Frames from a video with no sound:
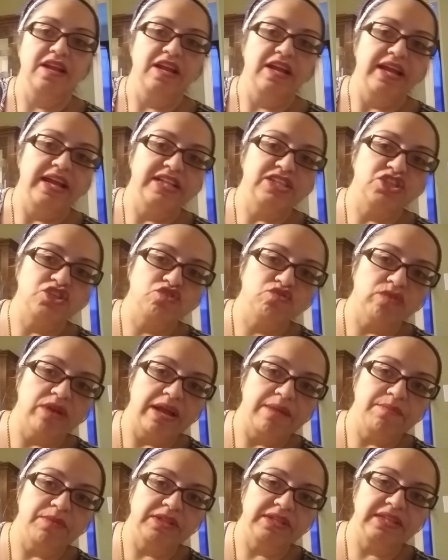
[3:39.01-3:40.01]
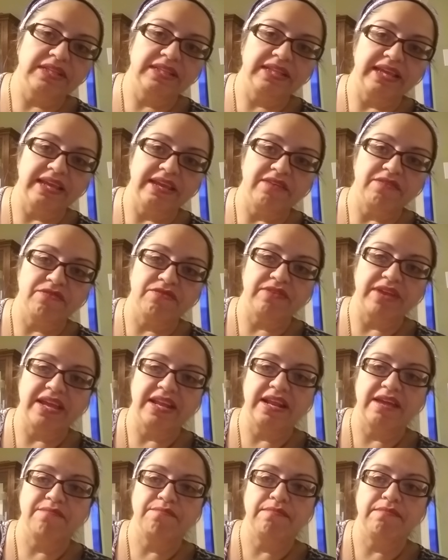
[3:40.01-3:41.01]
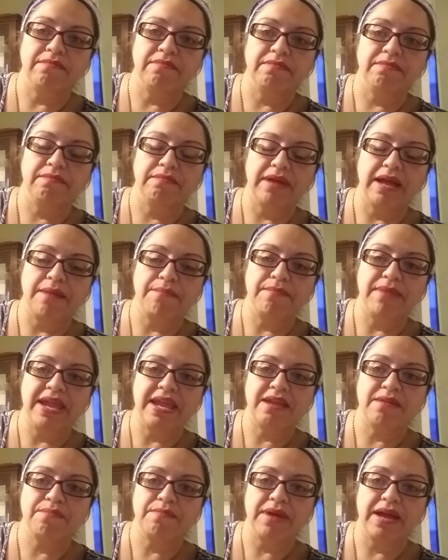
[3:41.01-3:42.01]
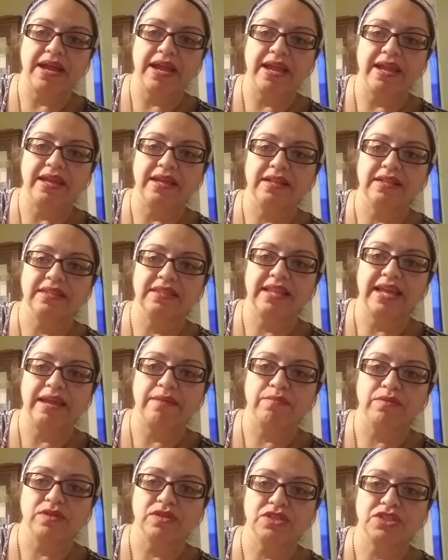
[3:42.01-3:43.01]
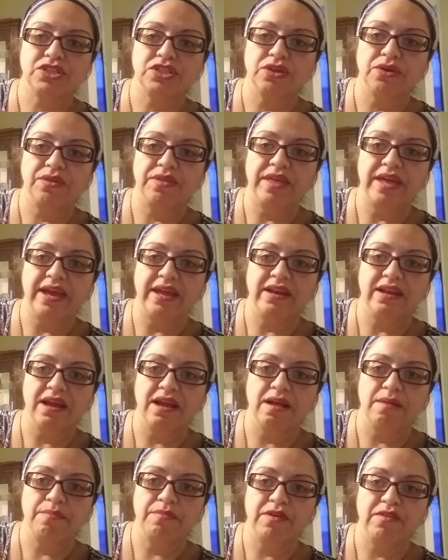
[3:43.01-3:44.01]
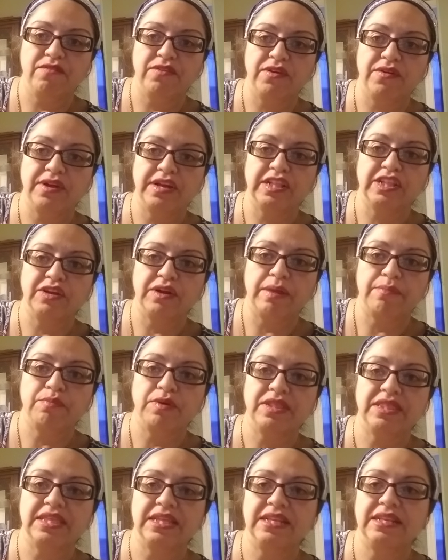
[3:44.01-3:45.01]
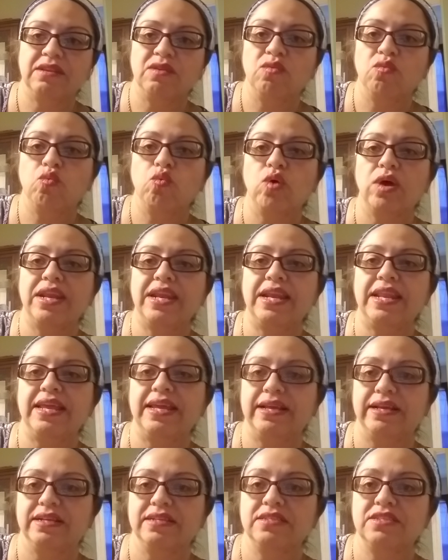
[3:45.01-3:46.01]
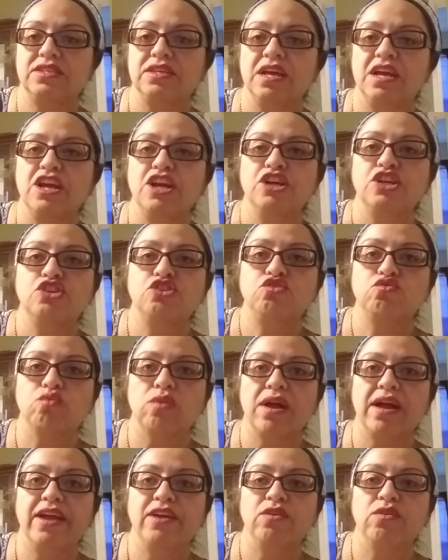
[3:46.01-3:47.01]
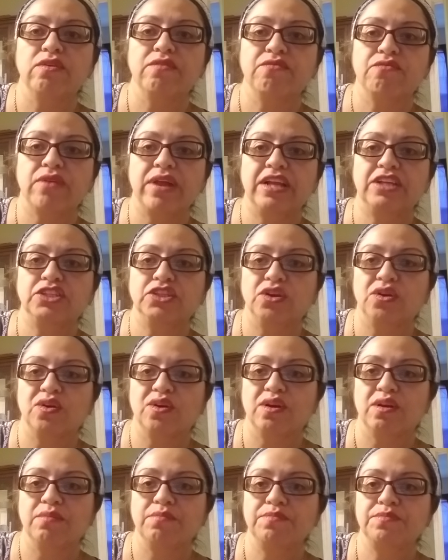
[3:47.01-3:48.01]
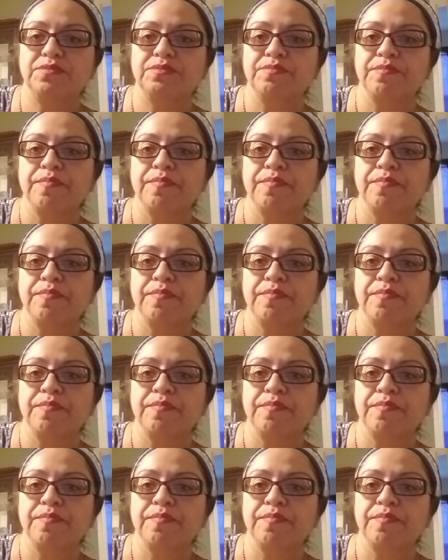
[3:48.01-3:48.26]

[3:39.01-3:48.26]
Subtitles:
It's dry mullein leaf, and I make my labels so that they're very clear. I put what it is, dry or fresh herb.